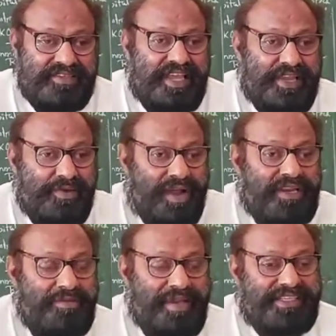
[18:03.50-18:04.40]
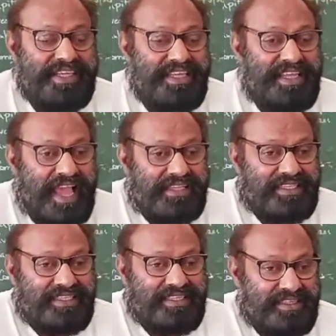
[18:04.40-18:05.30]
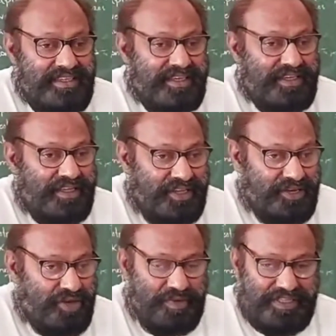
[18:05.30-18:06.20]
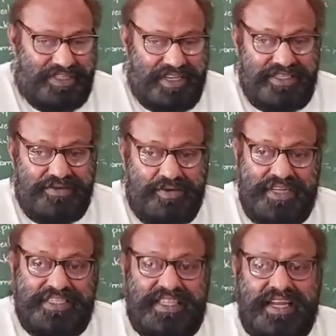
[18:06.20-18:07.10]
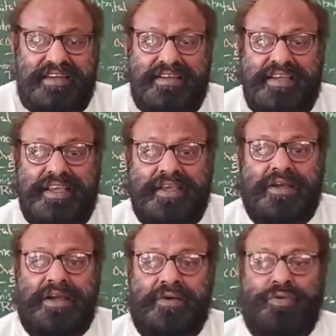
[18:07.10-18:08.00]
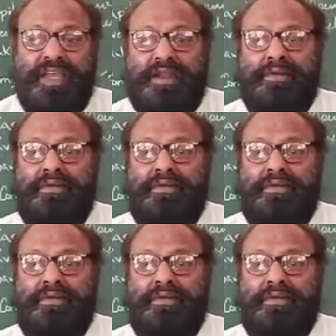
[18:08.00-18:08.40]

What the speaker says: with cash, say you are investing cash in your business, what is that?